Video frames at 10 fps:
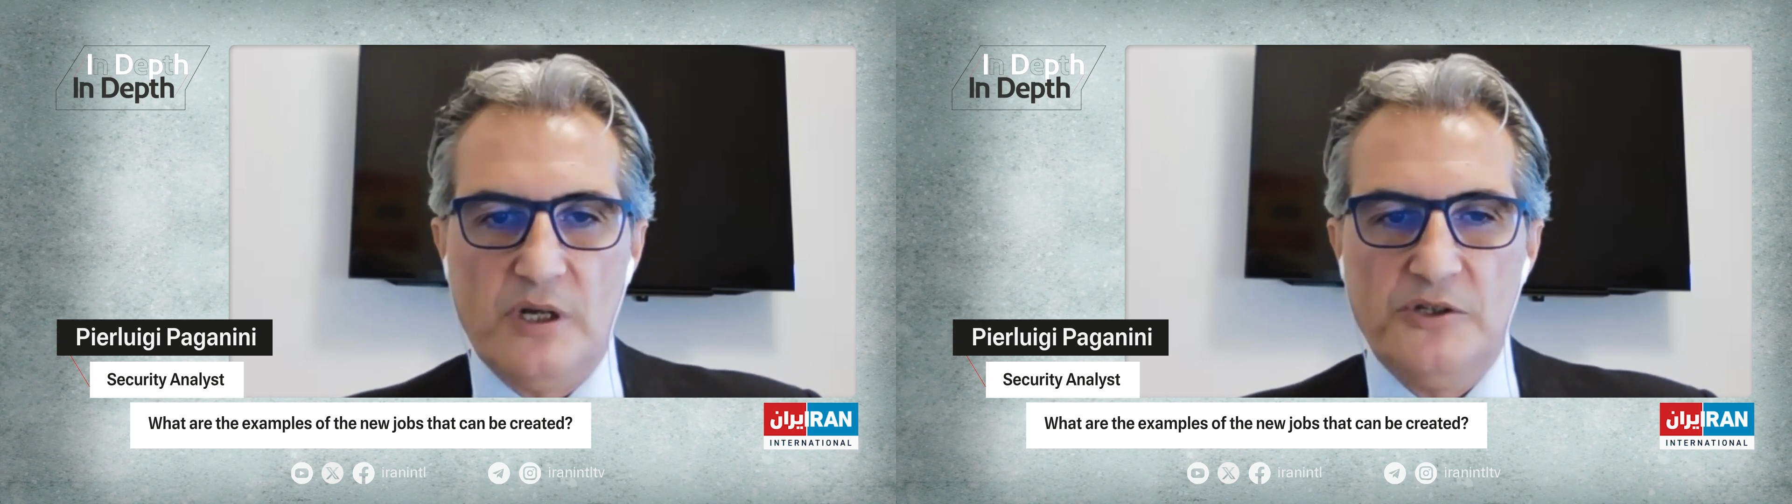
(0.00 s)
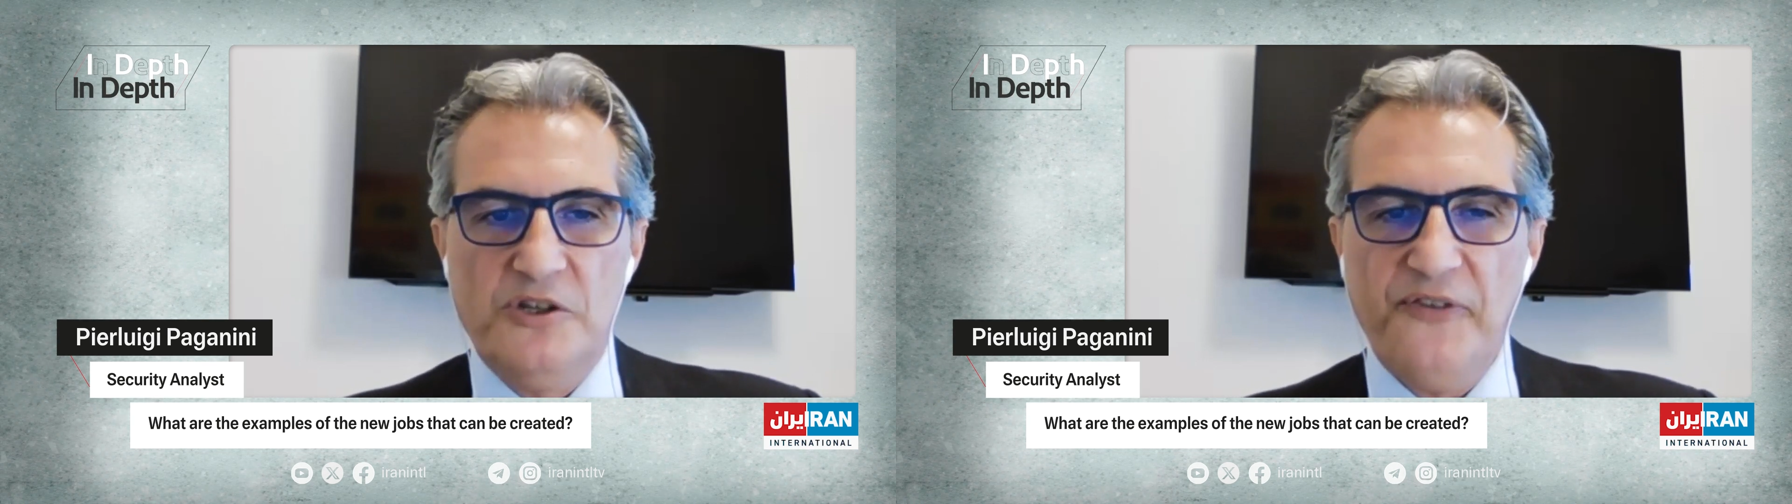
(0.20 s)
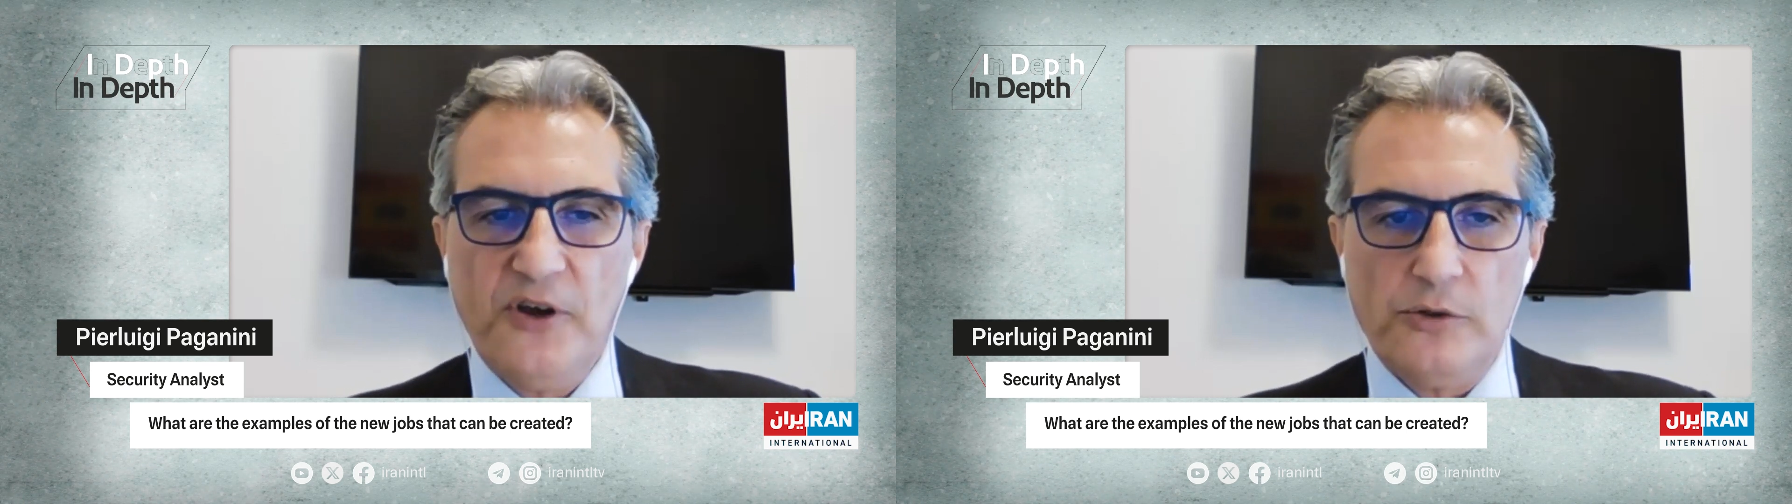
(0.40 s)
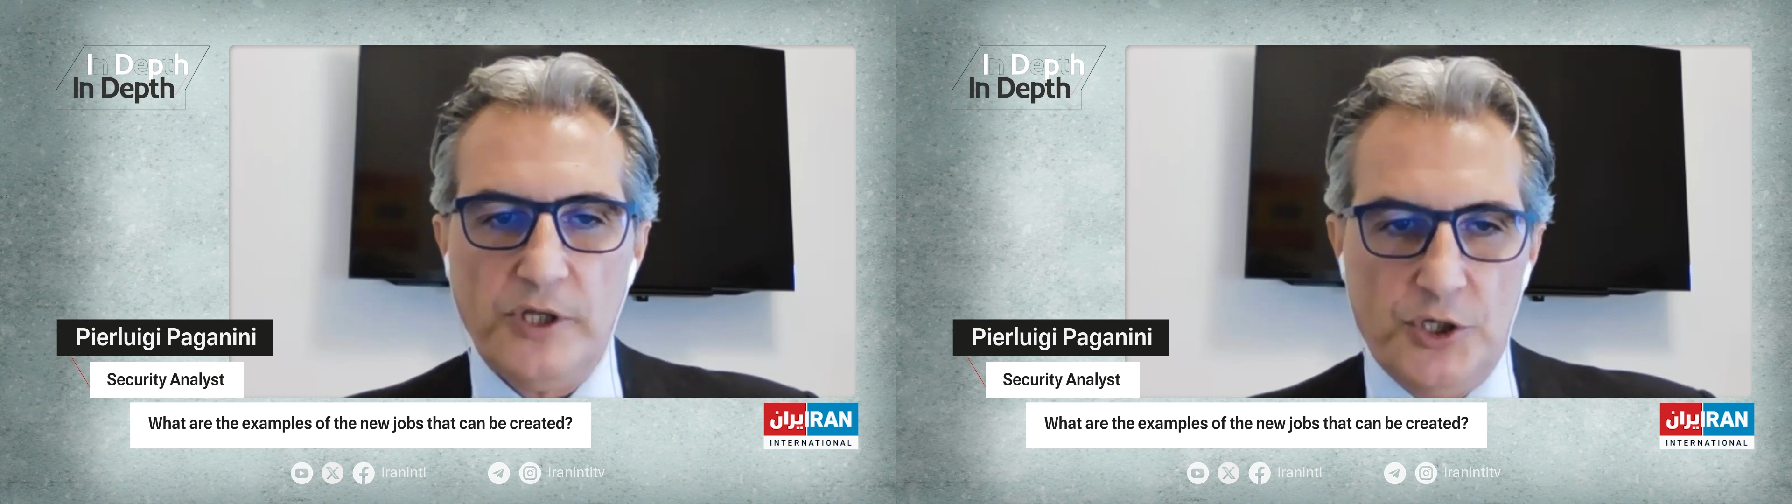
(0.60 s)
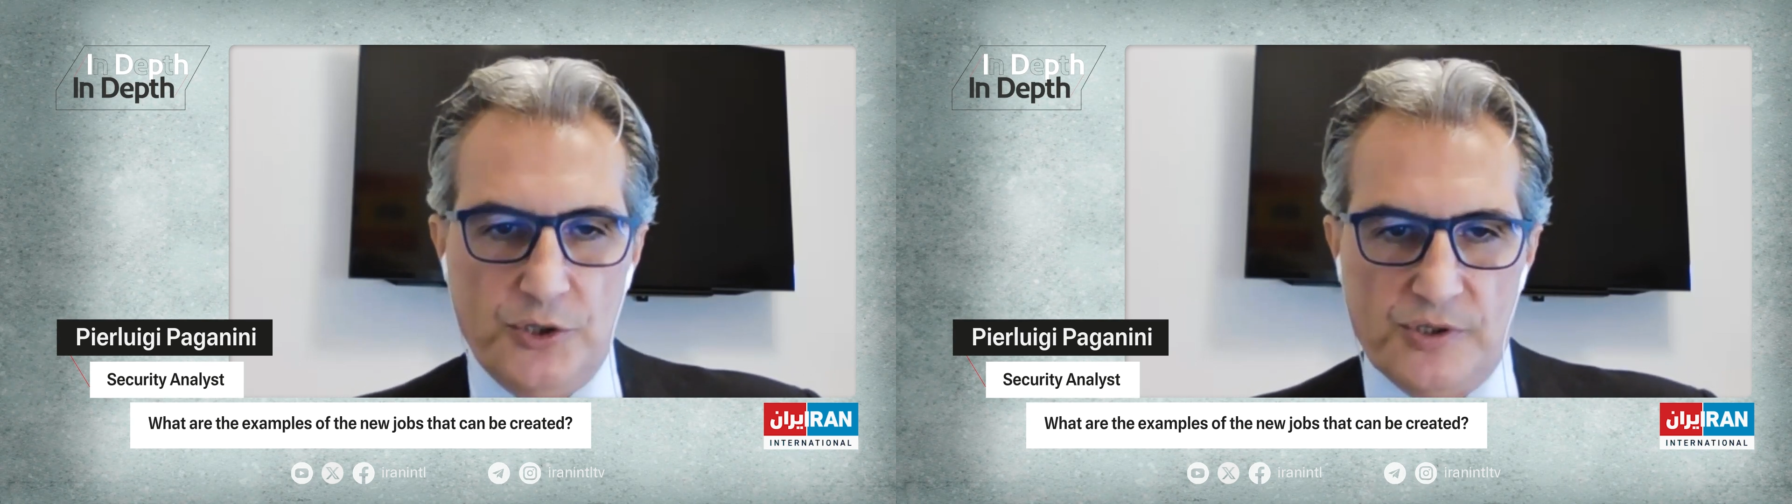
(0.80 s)
difficult
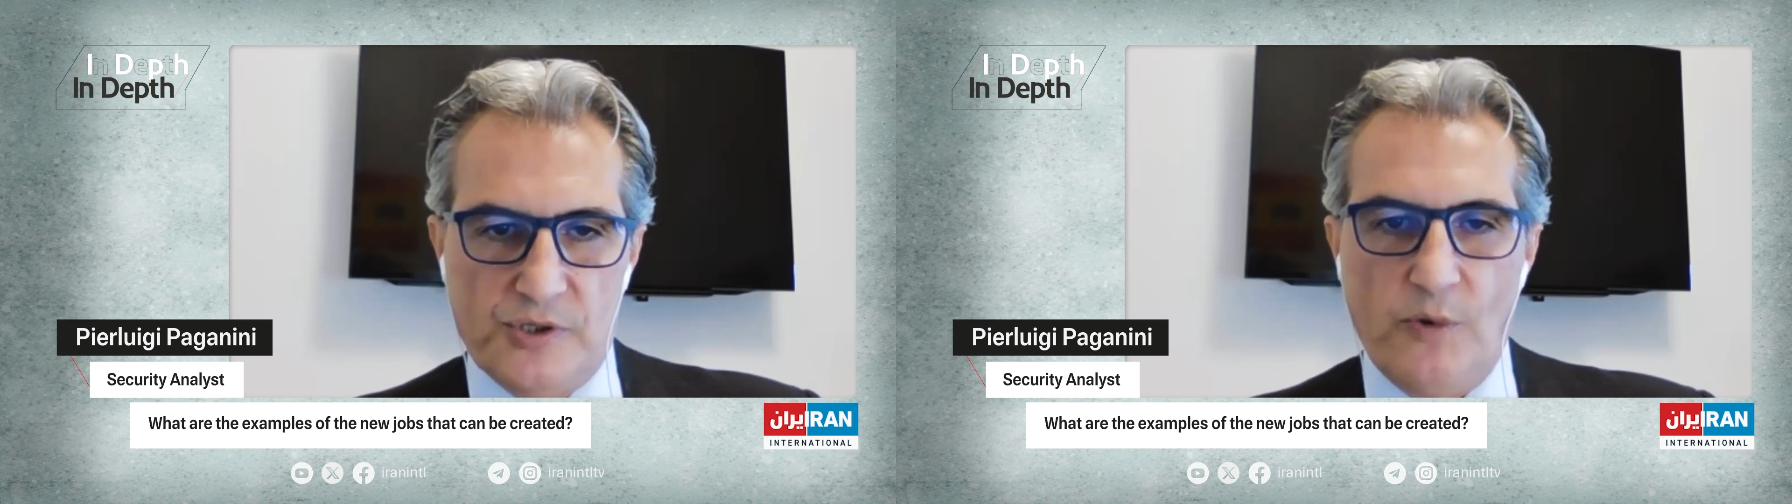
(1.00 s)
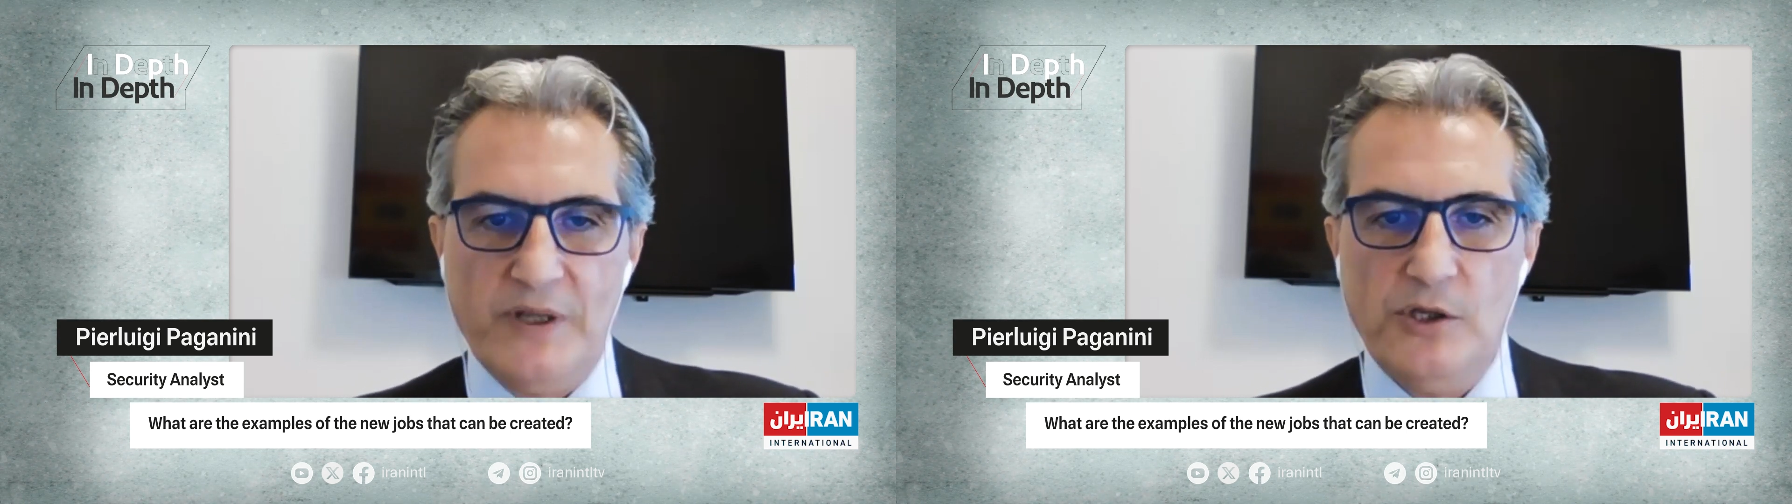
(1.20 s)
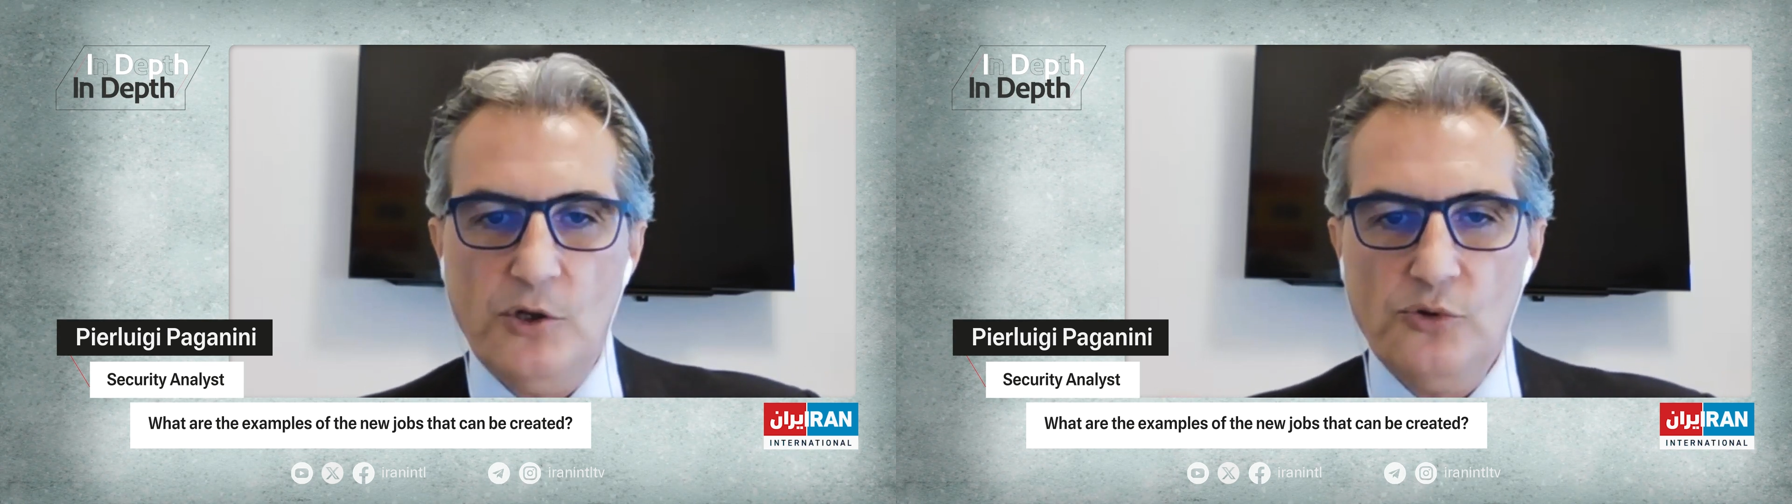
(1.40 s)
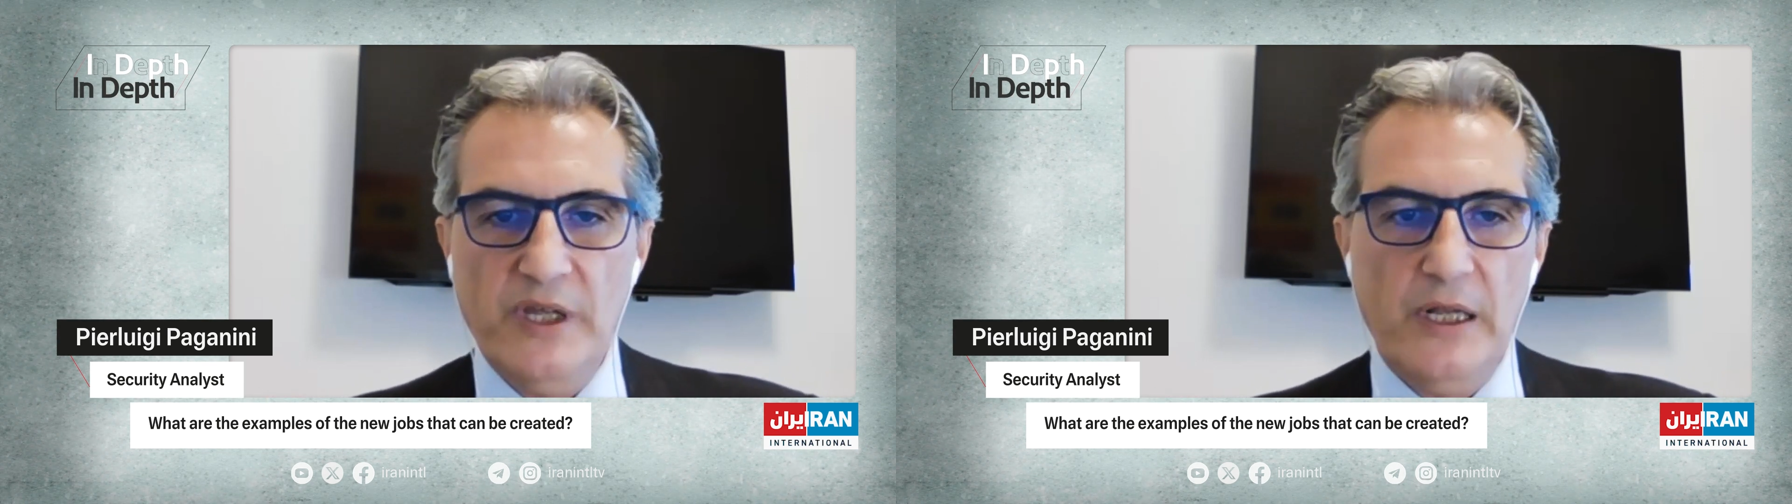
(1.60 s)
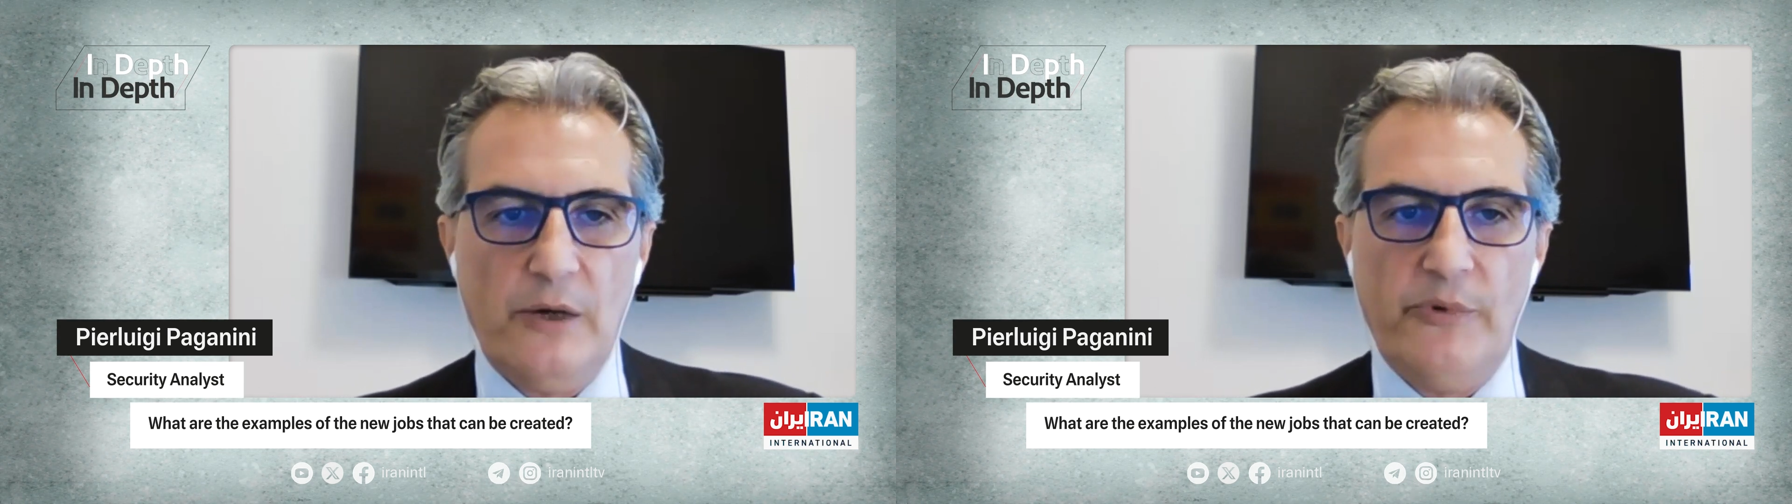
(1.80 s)
issues when you deal